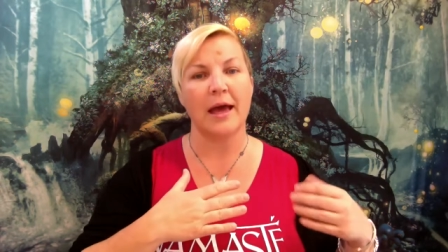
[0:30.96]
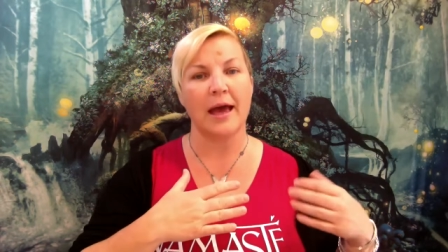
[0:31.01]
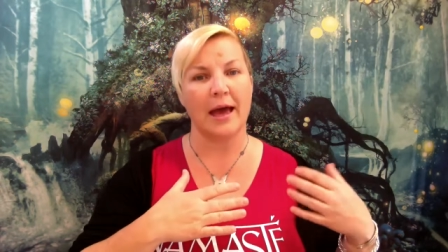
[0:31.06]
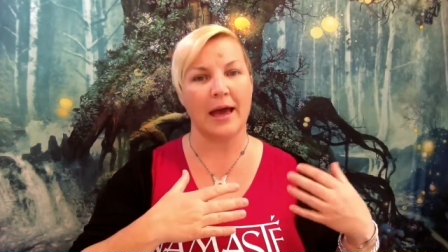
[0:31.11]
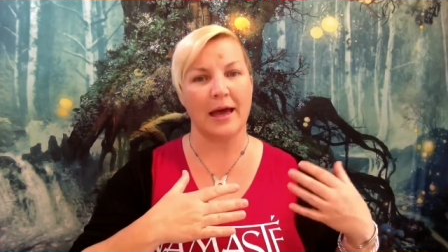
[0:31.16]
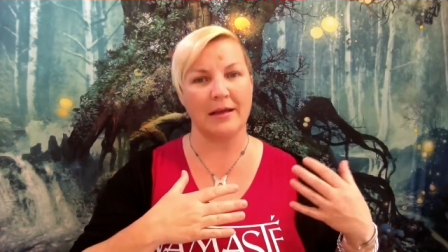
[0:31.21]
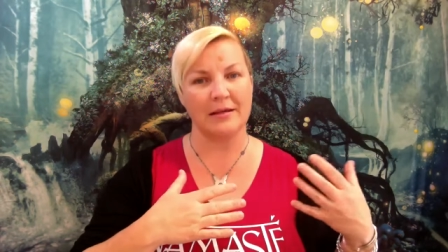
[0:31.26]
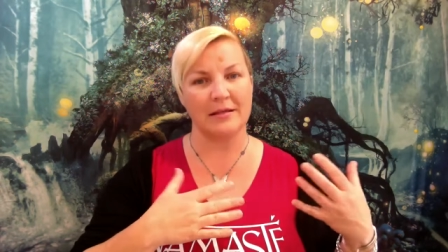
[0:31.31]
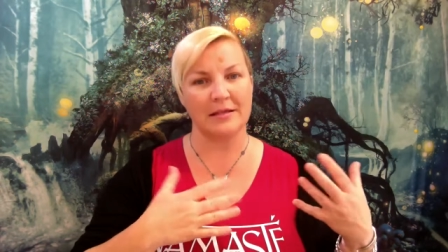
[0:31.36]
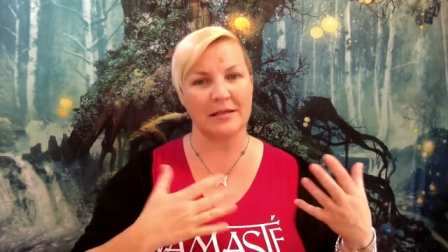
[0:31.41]

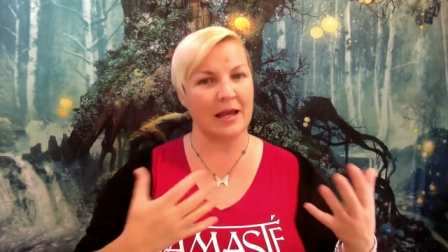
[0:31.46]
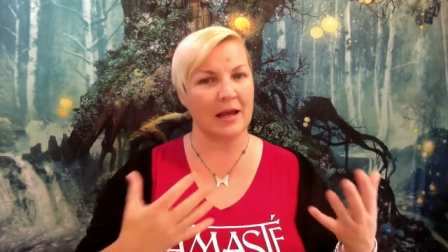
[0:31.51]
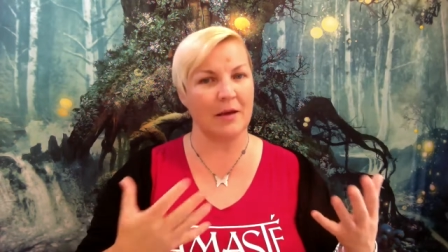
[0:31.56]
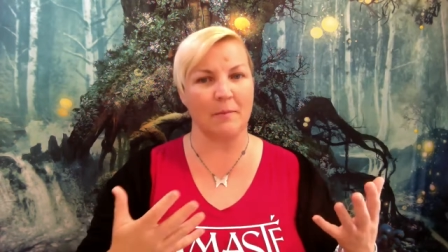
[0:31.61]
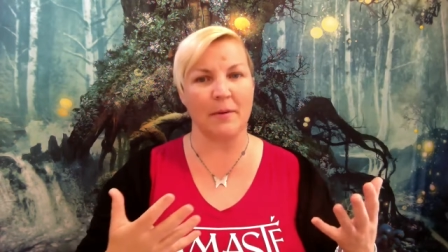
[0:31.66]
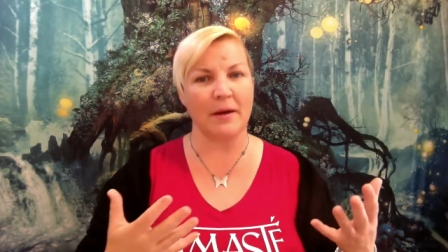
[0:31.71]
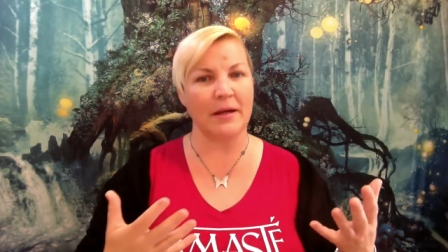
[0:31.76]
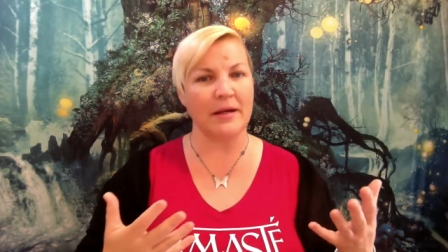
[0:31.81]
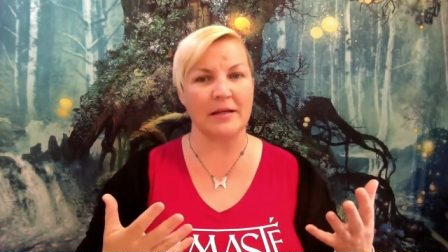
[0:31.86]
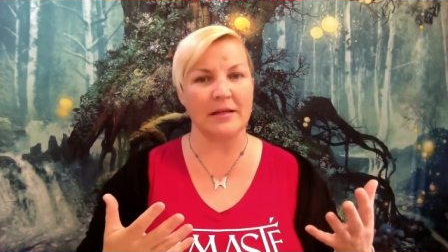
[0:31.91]
and say
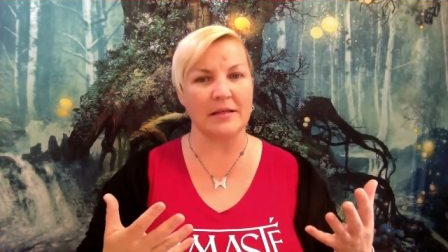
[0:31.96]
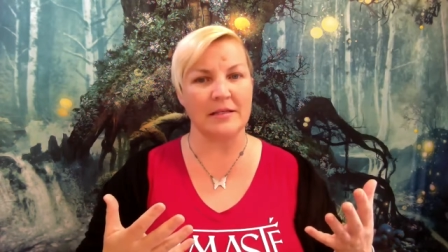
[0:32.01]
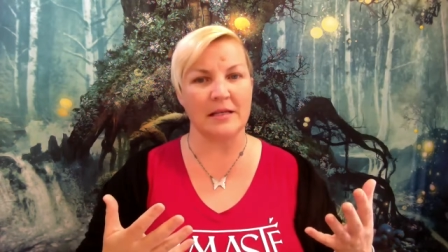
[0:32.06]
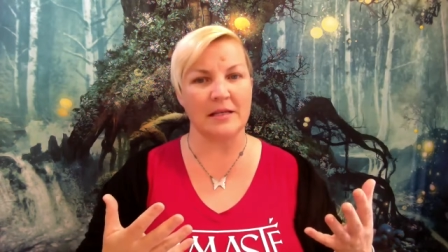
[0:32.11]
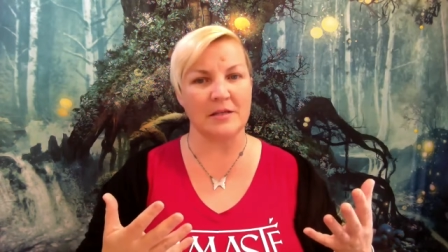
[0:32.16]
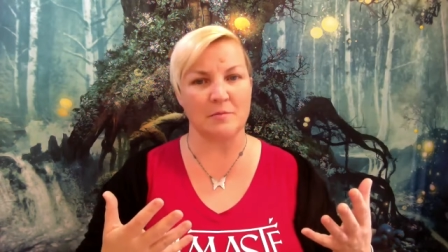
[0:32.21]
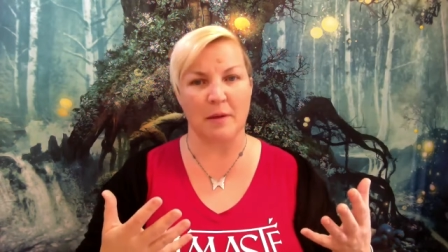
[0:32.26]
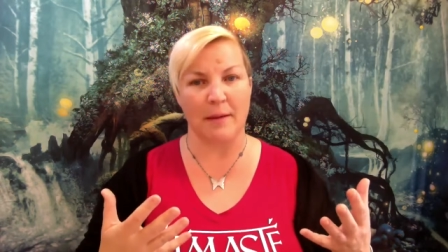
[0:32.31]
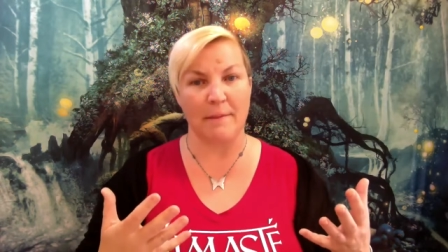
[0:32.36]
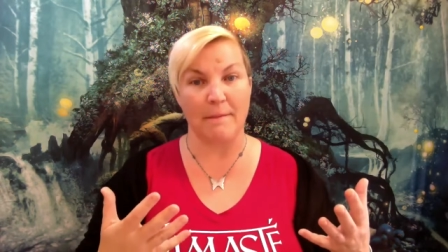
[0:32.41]
abundance
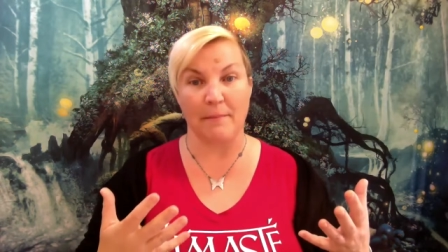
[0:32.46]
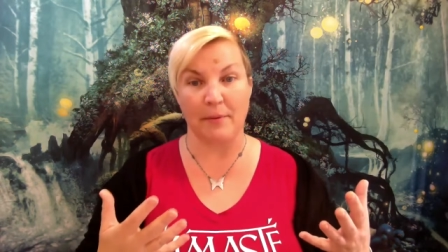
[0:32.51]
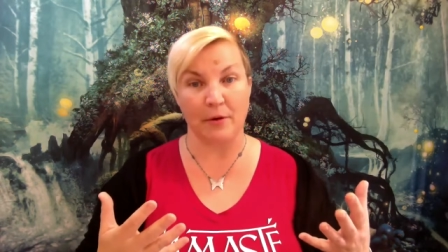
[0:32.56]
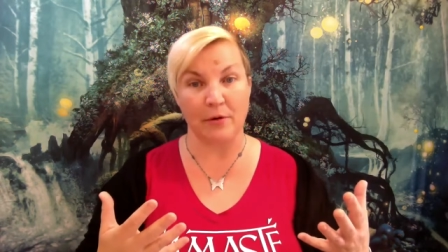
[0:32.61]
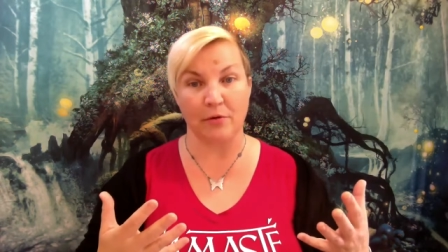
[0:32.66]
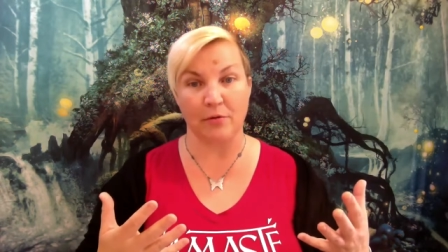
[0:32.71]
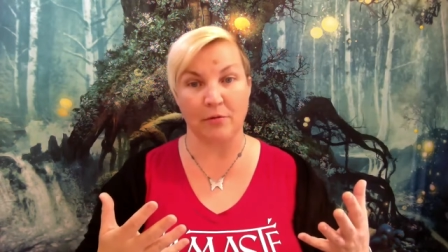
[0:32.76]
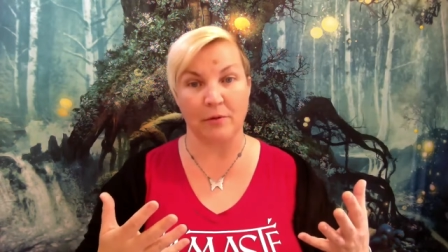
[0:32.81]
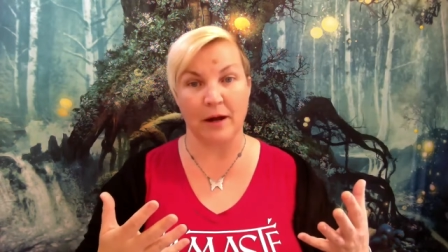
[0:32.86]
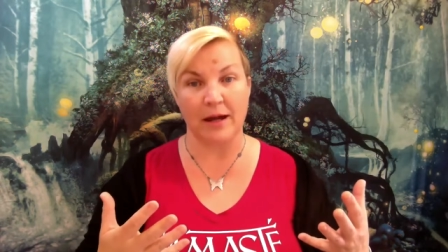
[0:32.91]
as my
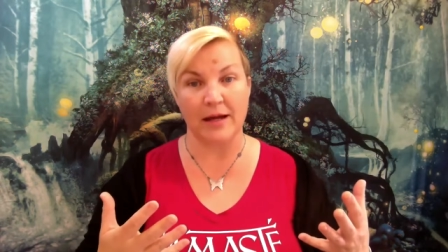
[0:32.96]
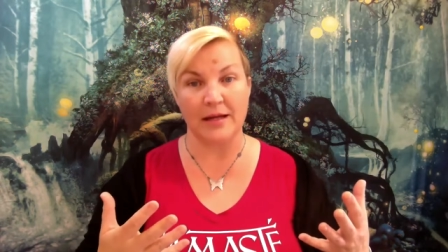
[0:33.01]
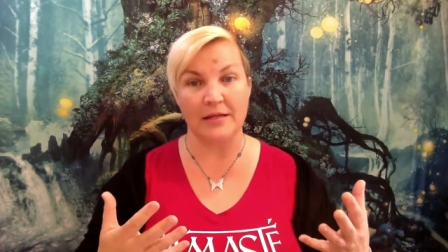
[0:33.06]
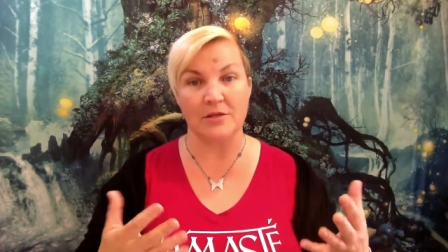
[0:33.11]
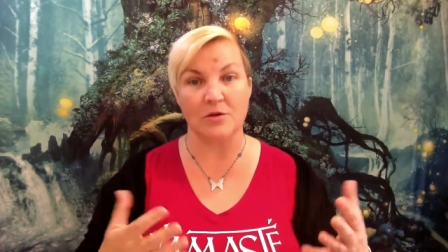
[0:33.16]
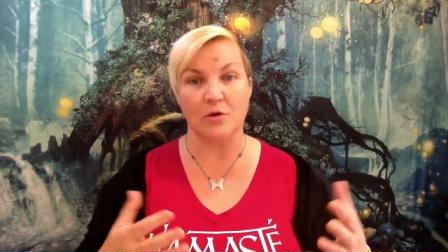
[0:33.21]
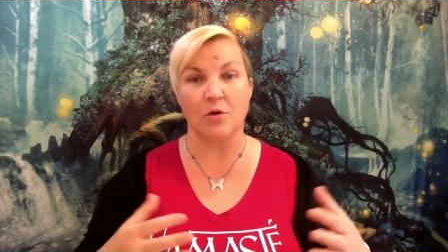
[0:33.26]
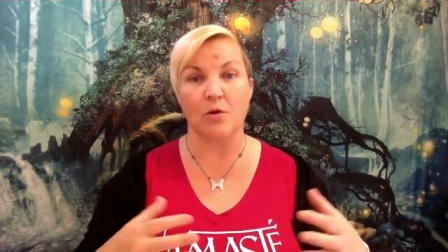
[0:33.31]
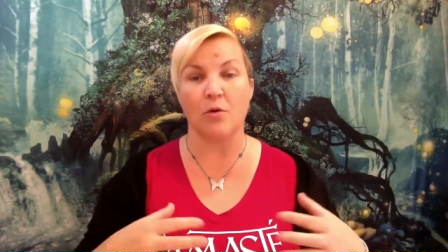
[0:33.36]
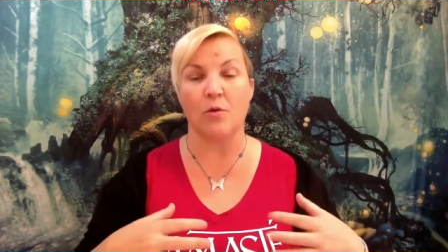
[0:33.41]

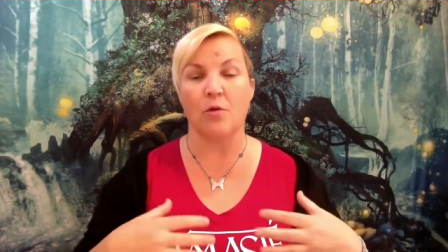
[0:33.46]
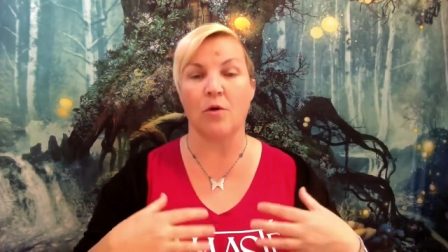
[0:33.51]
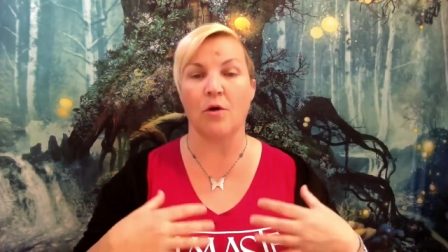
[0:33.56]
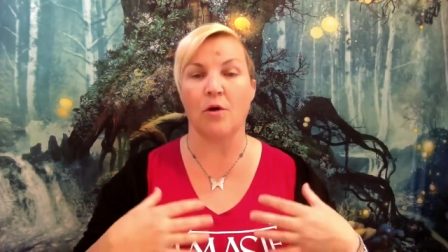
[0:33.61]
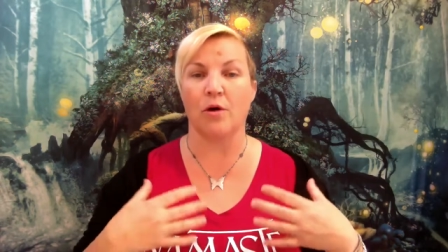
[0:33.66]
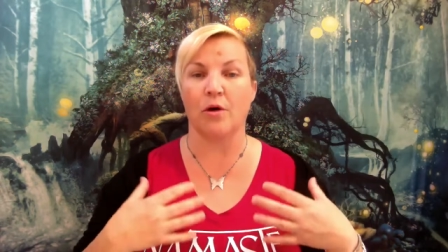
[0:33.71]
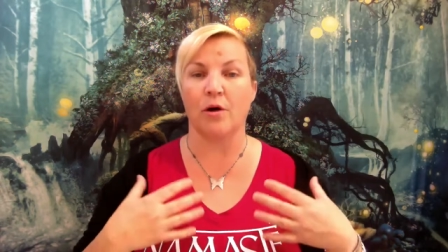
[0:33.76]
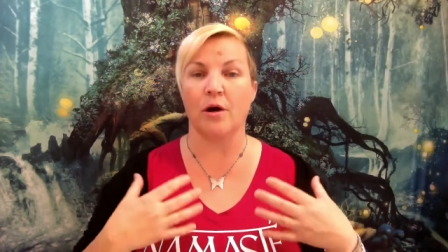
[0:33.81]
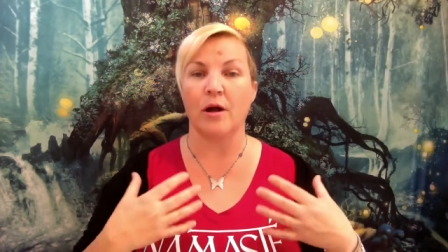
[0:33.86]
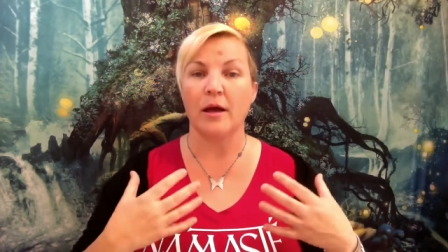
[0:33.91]
birthright
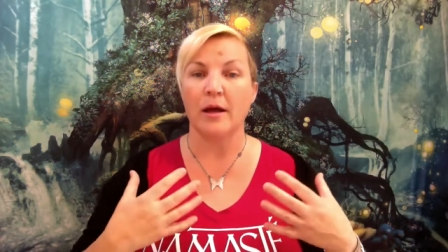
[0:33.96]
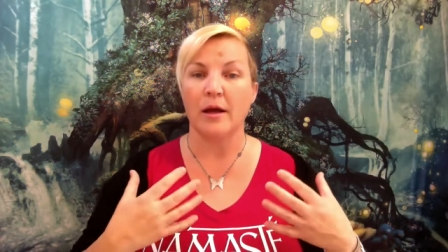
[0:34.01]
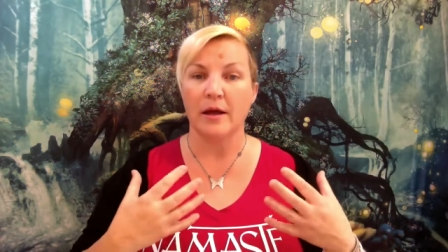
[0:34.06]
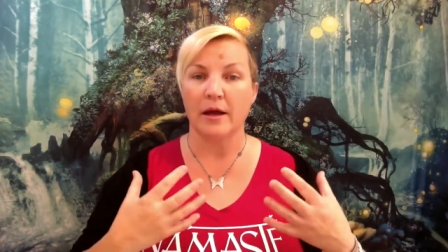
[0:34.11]
or